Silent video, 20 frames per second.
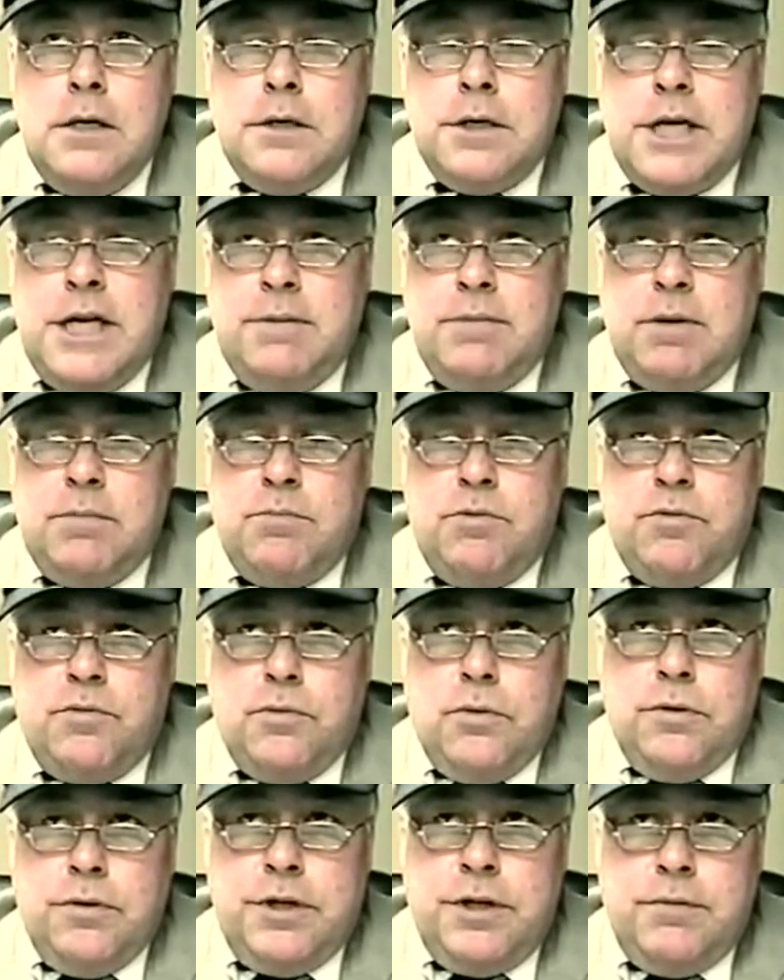came up
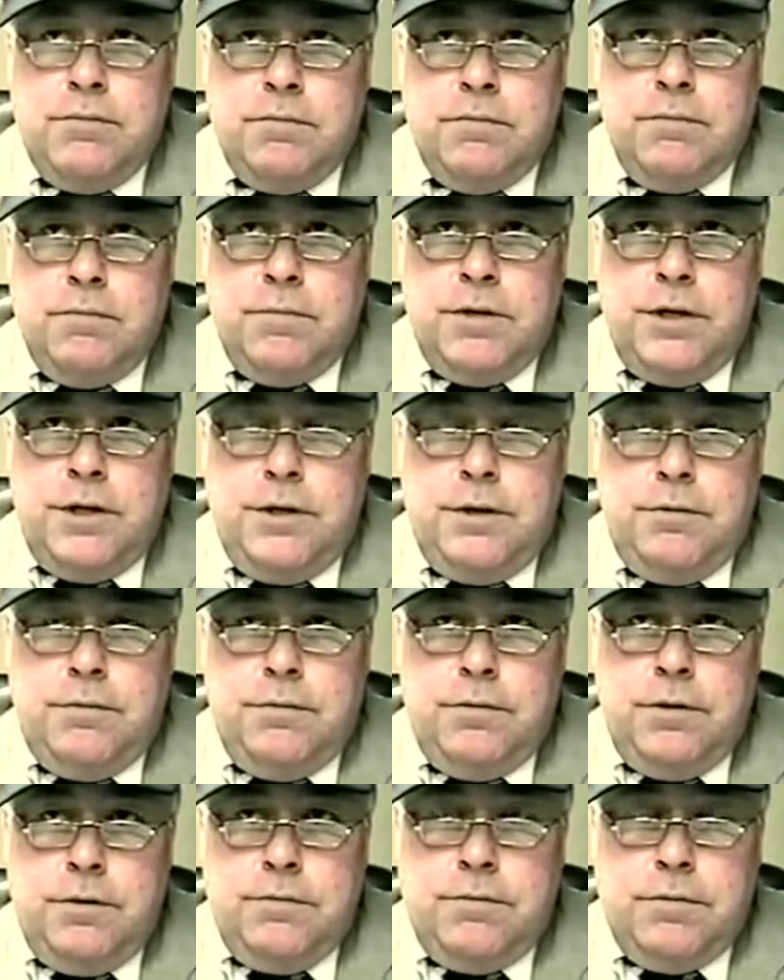before the, the,
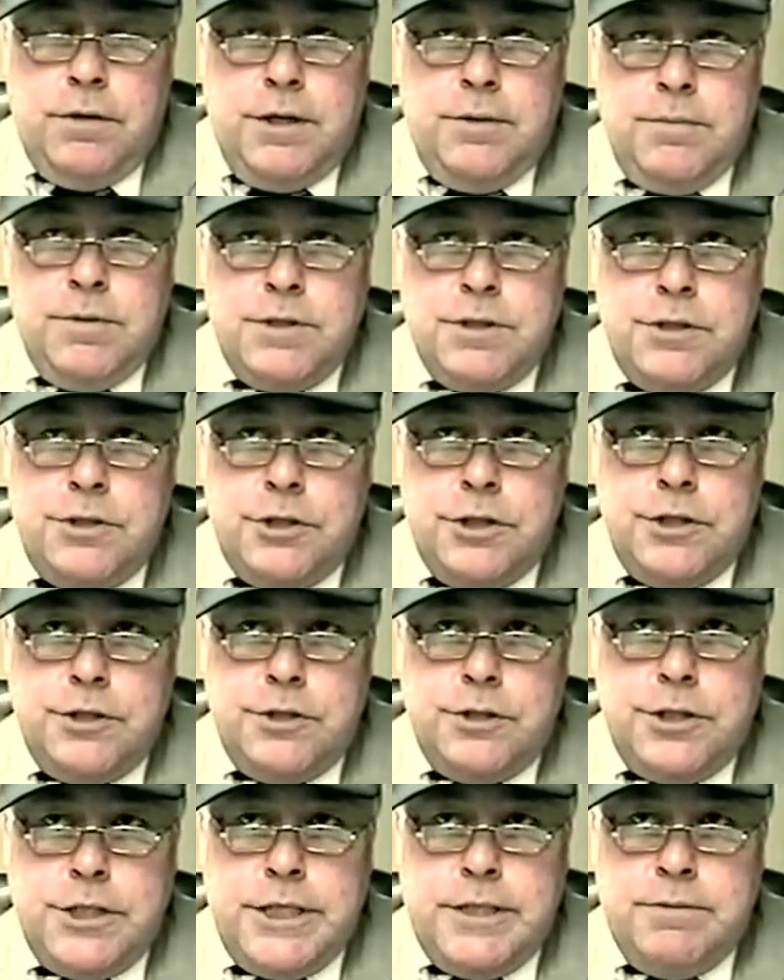the famous
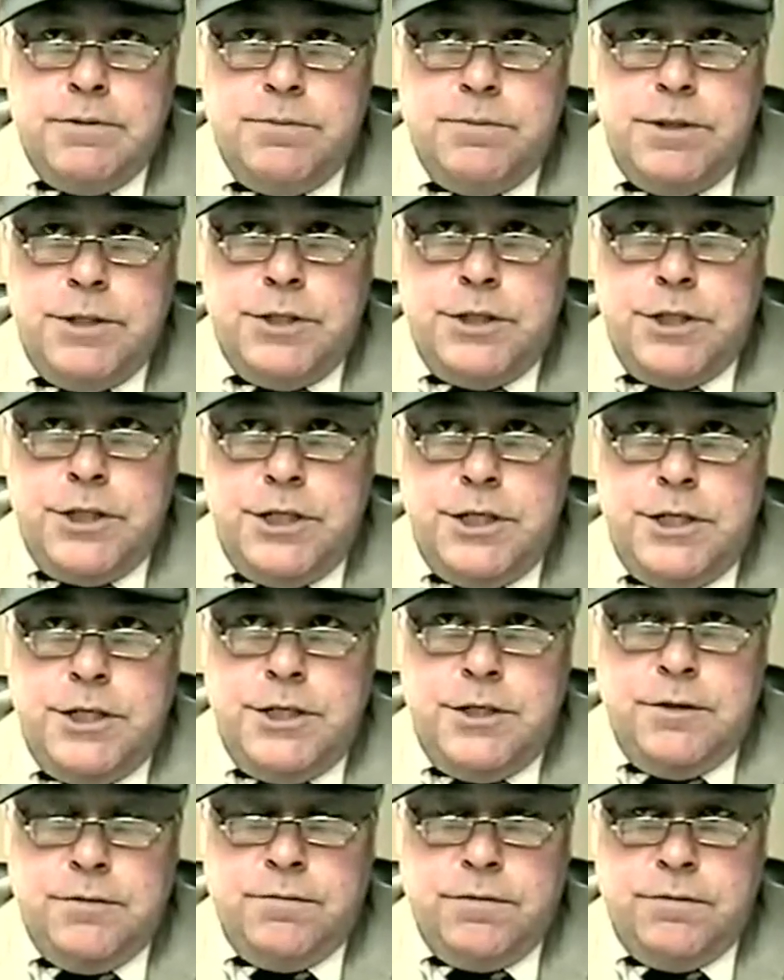Judge James P.
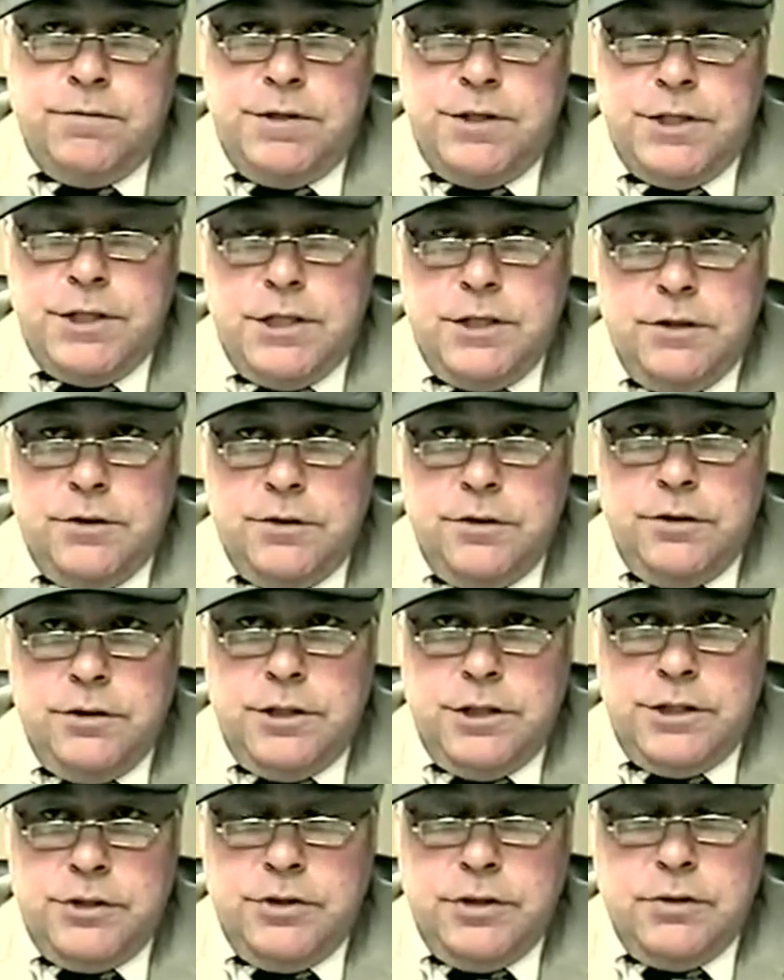Sheehy of 52nd 3rd
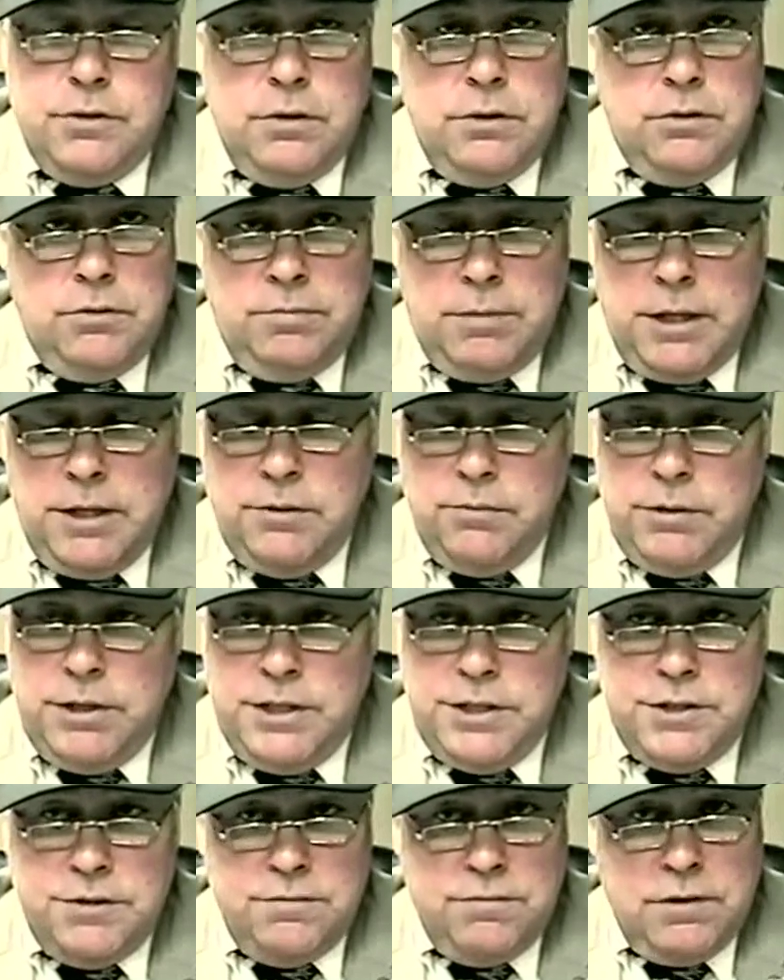District Court, who, by the way,
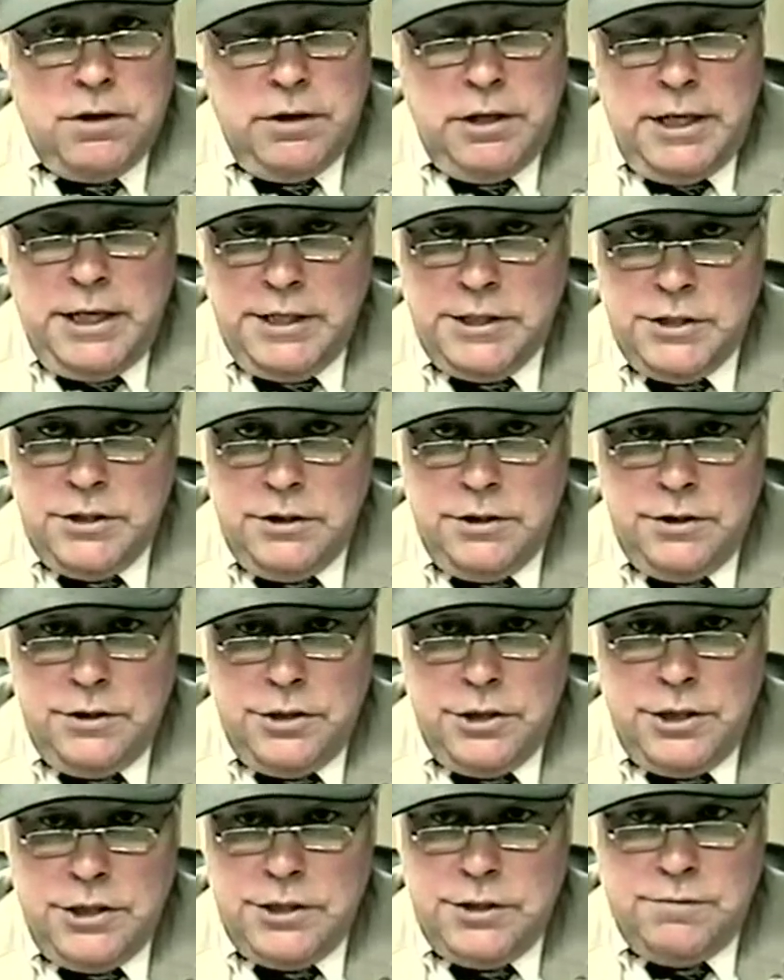is a very excellent
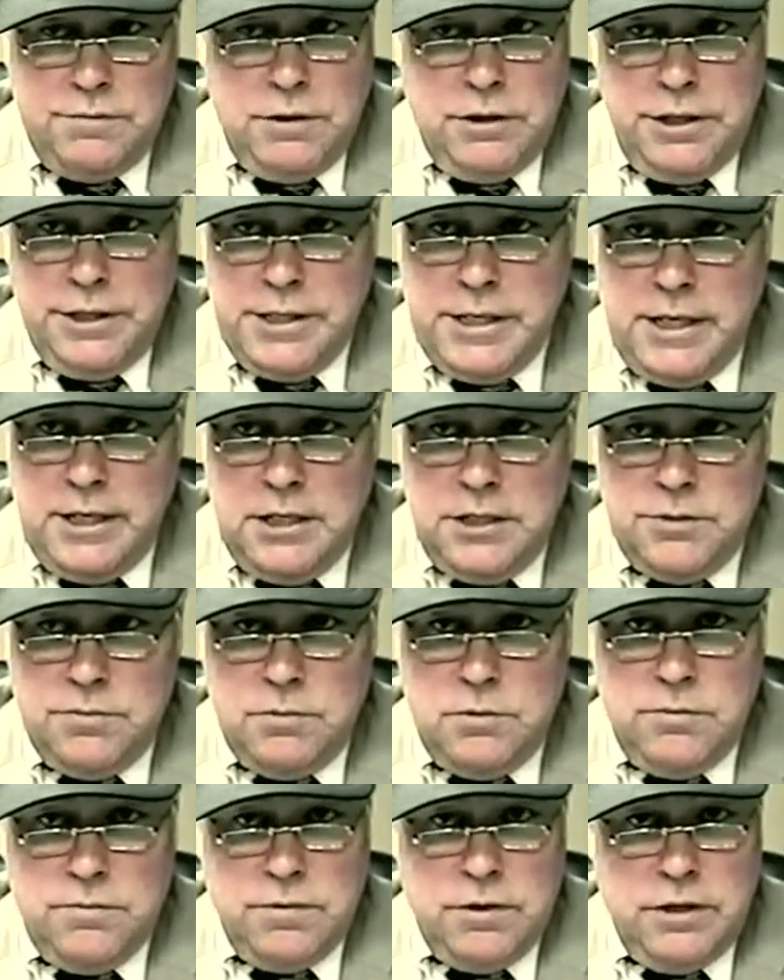judge, very
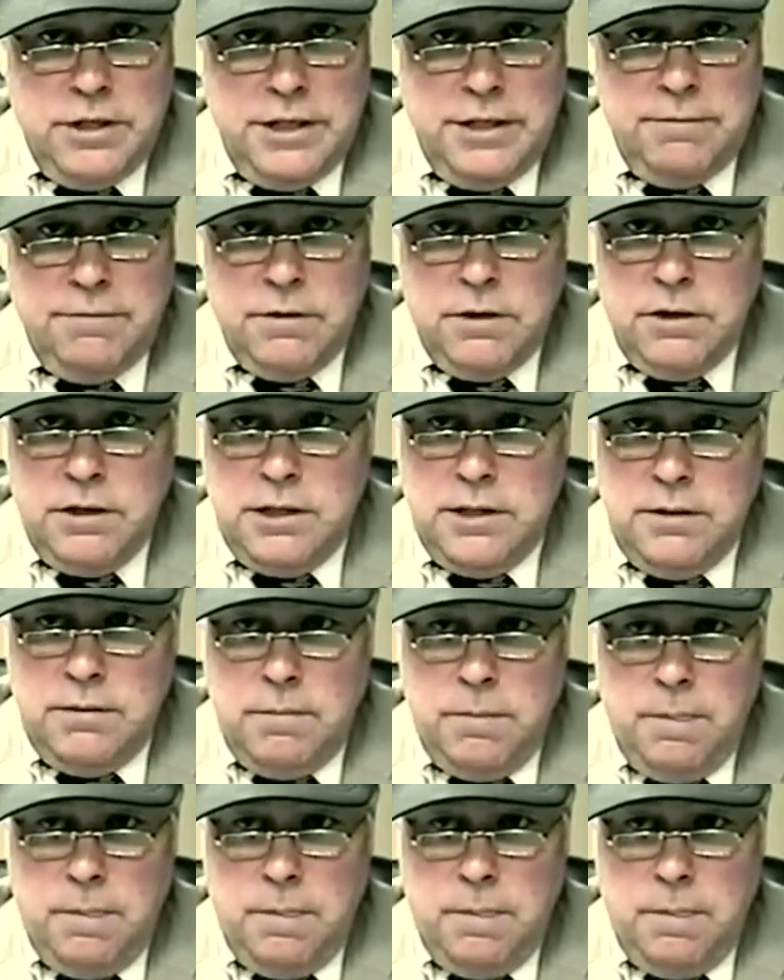knowledgeable, very, very